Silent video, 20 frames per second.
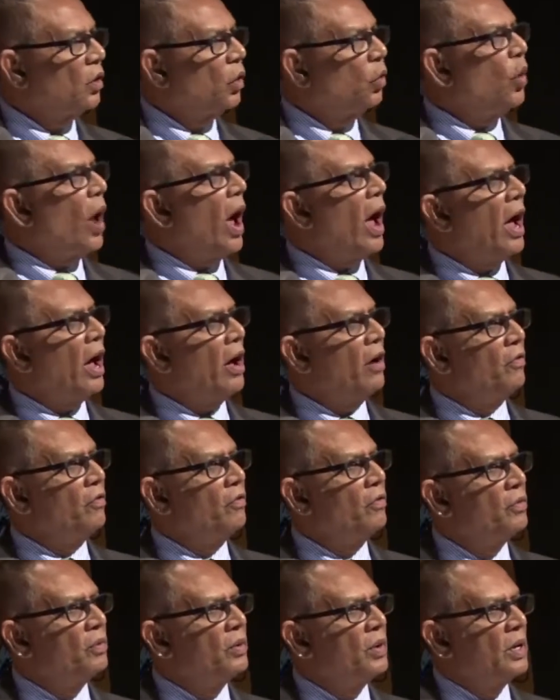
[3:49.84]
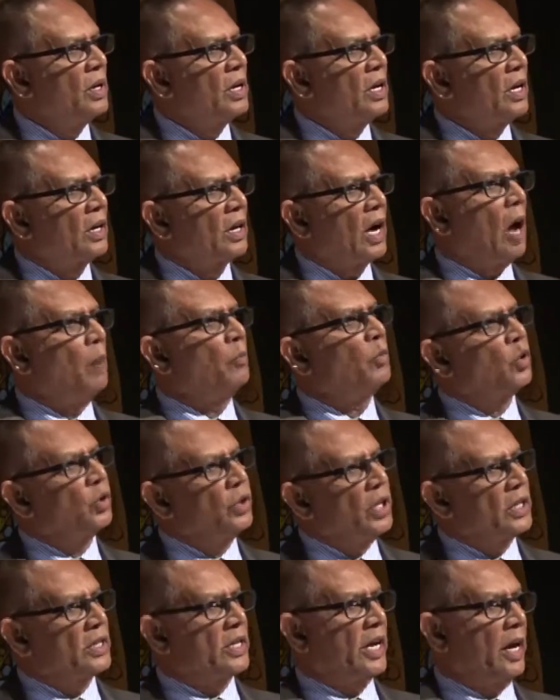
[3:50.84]
who have come to
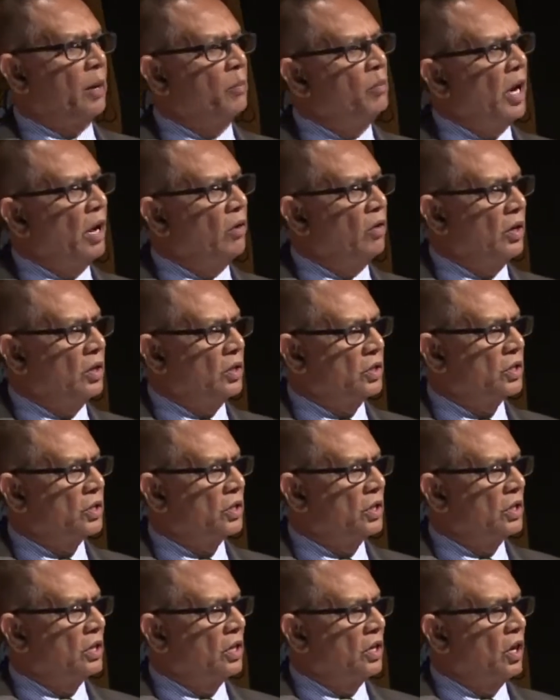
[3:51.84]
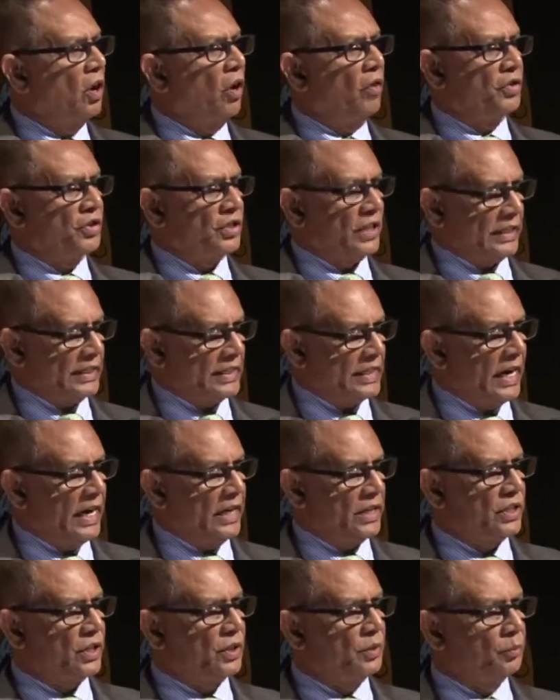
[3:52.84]
the same levels of
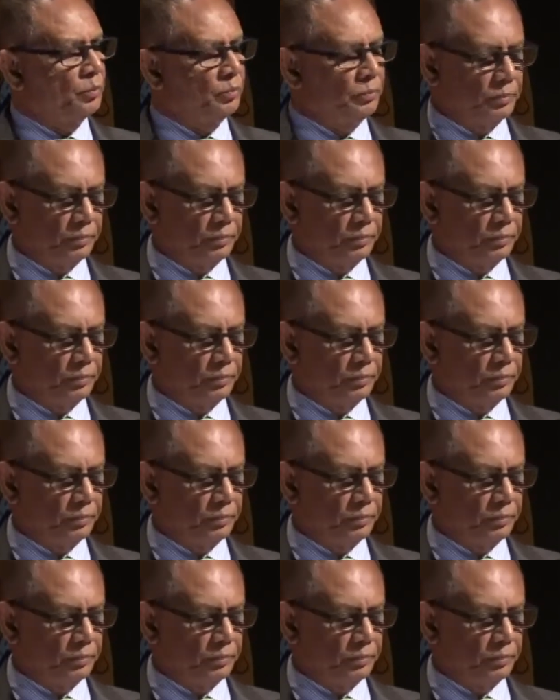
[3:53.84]
success.